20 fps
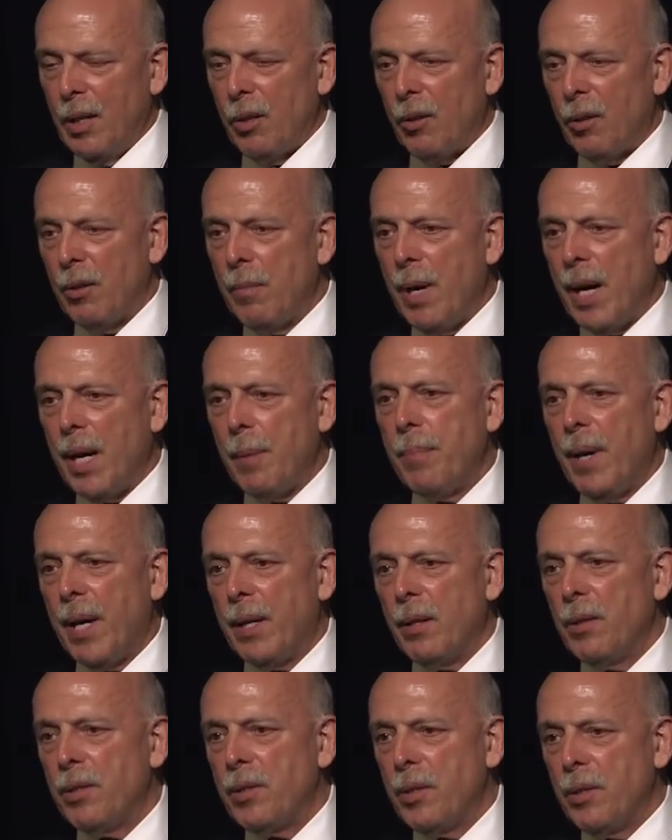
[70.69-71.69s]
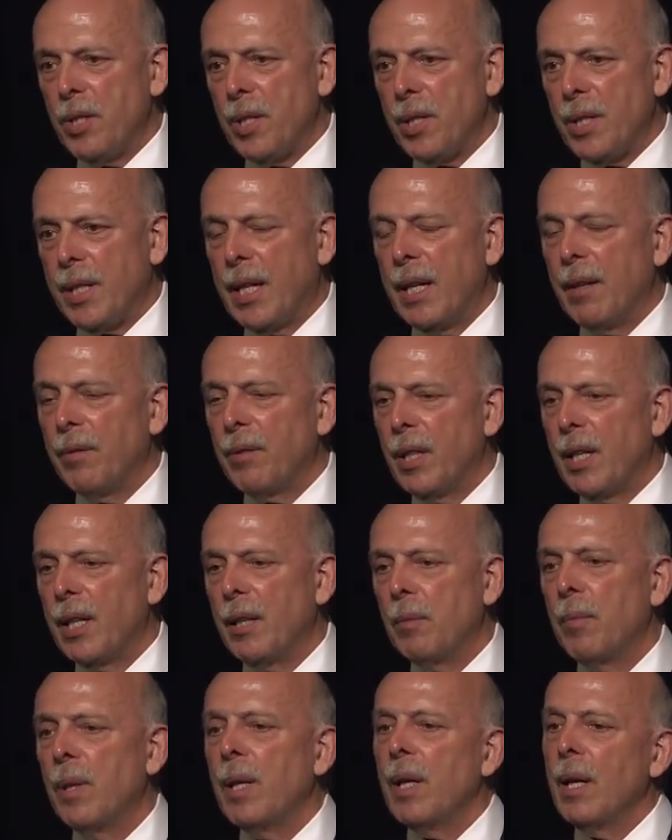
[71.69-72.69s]
Or am I better to just give
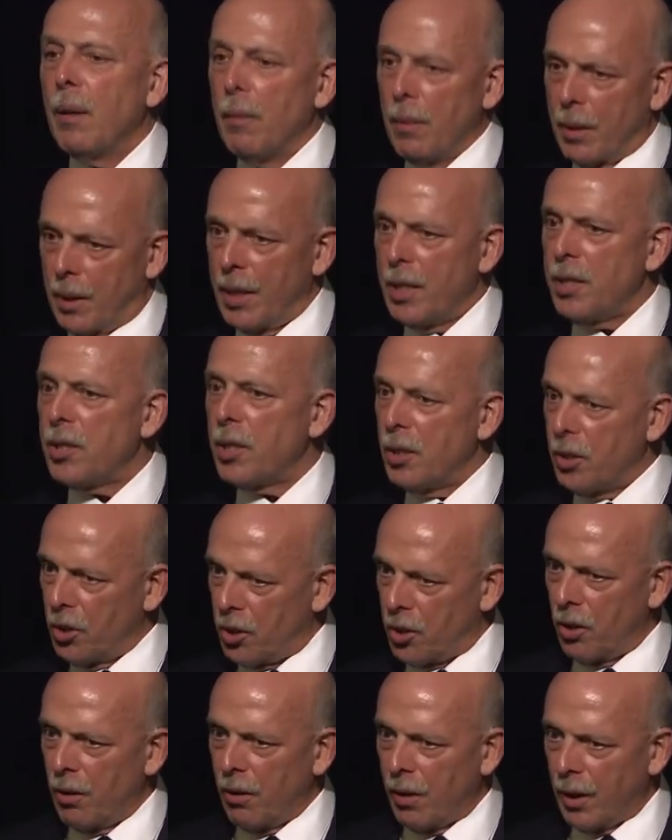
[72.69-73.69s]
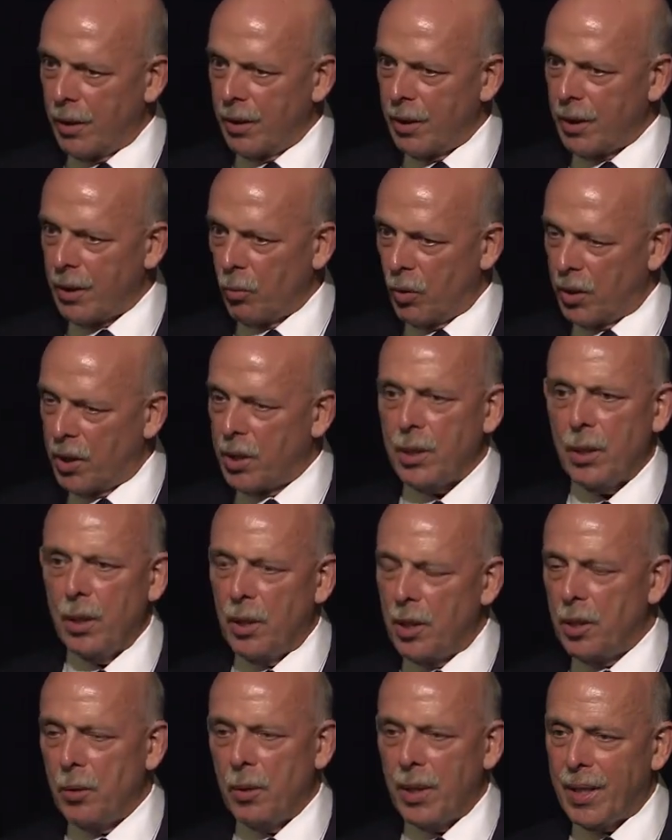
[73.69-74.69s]
them this insurance, which is going
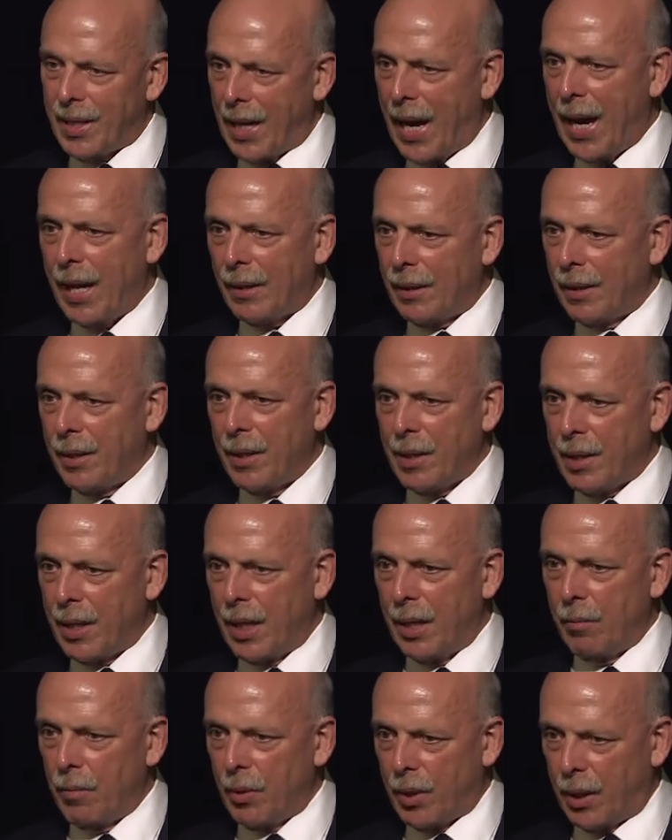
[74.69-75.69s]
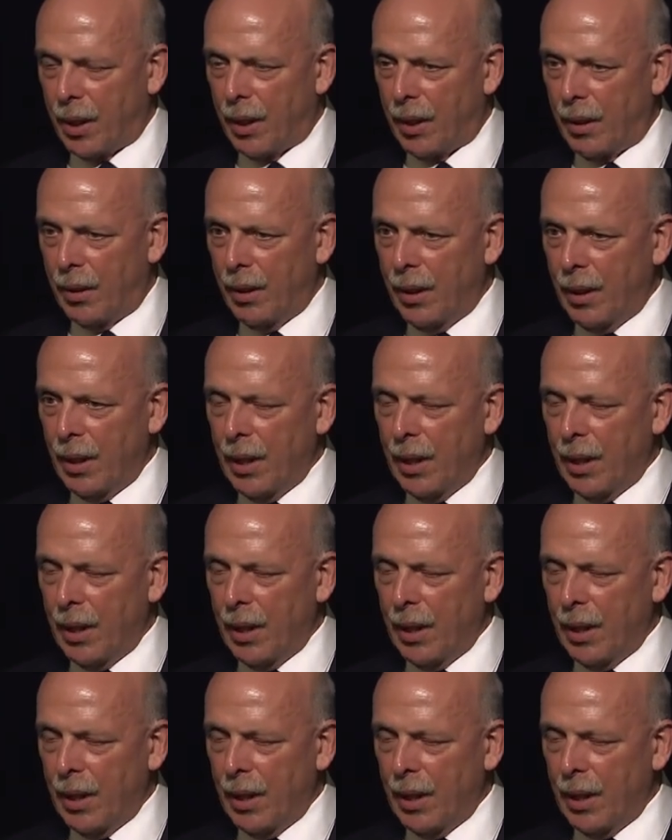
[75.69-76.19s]
to do exactly the same thing,